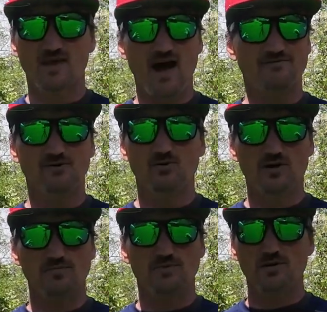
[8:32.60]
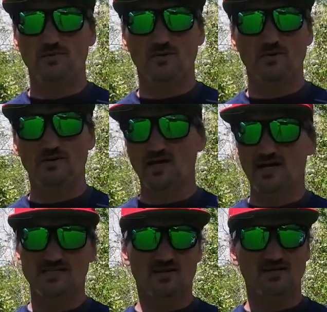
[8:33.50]
Affluent people. He
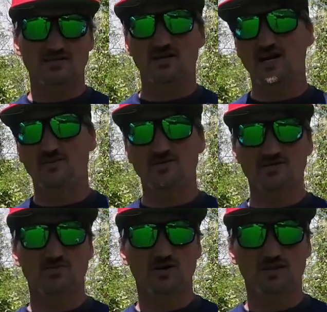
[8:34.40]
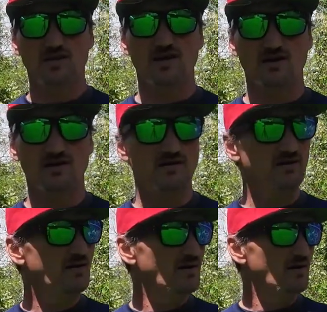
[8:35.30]
has lots of neighbors that are
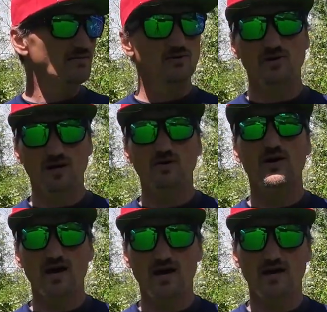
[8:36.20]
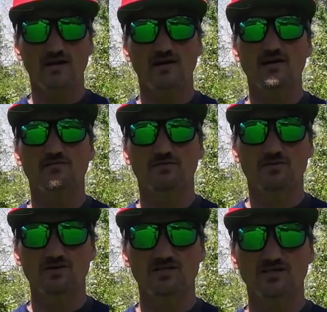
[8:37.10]
doing okay and can
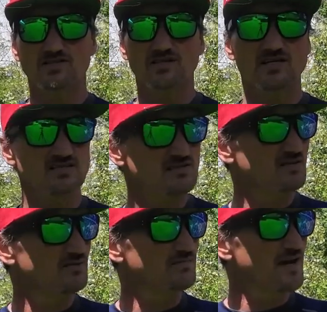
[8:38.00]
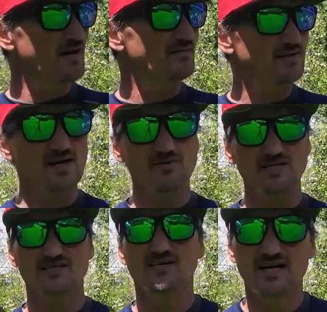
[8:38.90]
afford such things. So yeah,
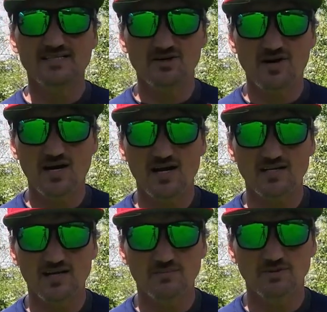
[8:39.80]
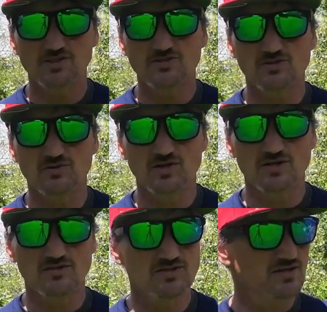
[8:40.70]
anyways, it's a great idea. Put your drone to
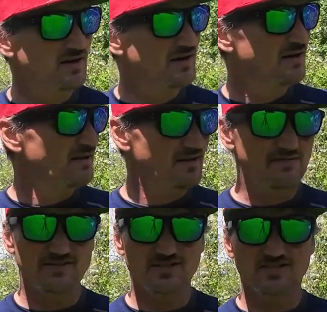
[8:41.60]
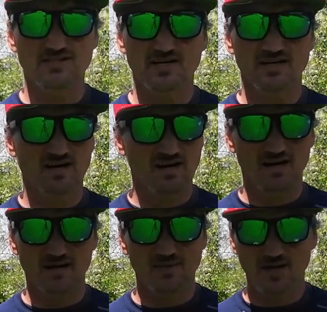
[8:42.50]
use. If it's just sitting,
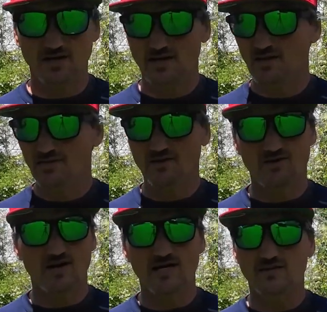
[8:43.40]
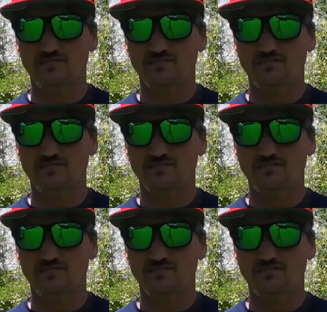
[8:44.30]
I mean, they're great.